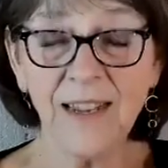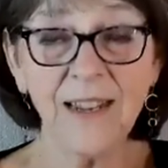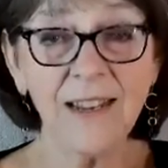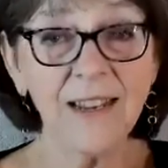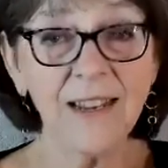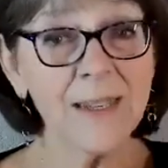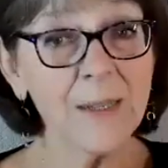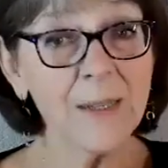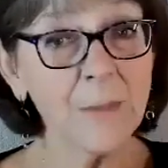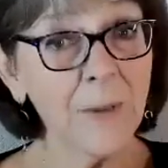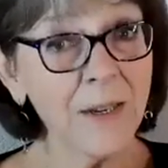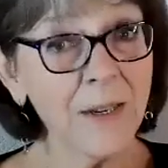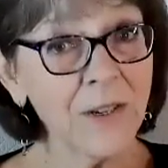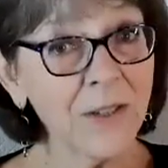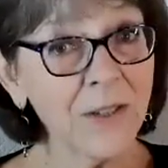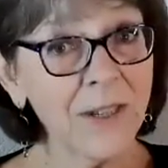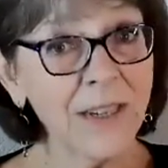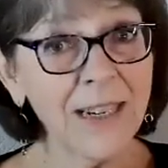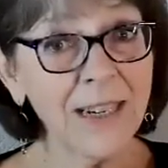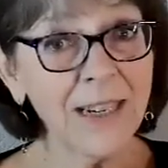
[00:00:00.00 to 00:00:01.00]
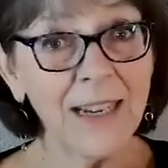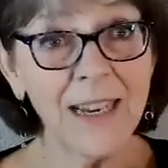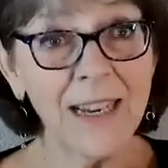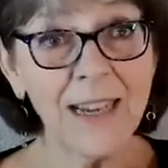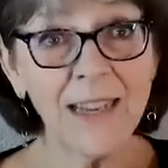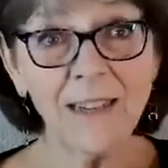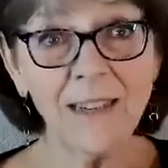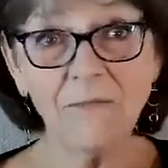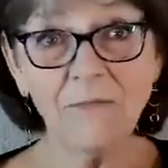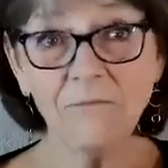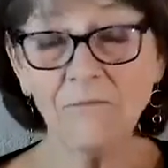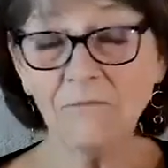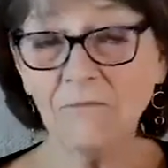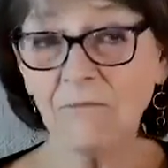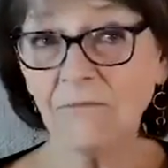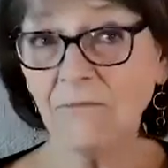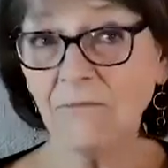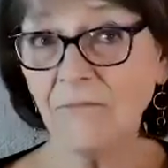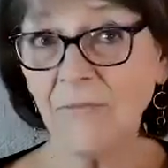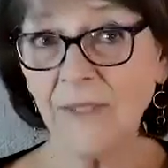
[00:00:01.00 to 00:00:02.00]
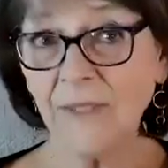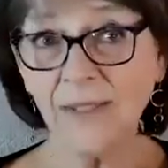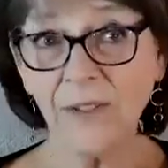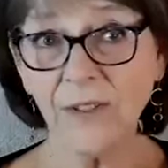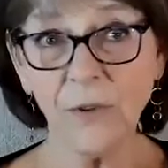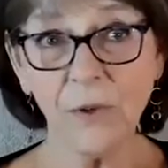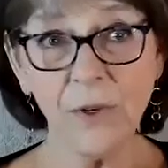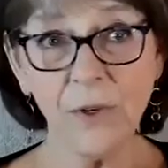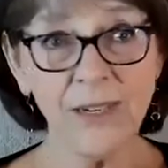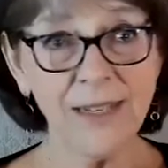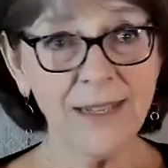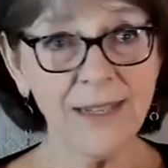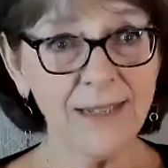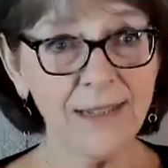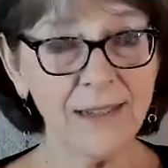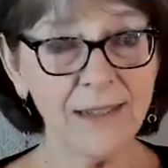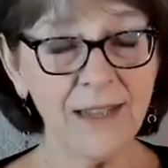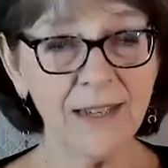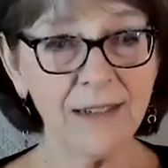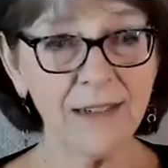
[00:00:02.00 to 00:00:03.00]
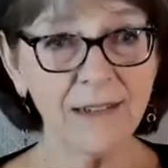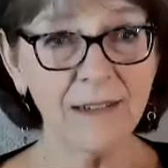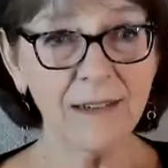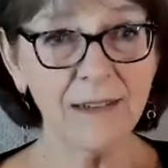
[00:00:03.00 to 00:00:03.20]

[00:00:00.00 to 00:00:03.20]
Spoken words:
especially in stories that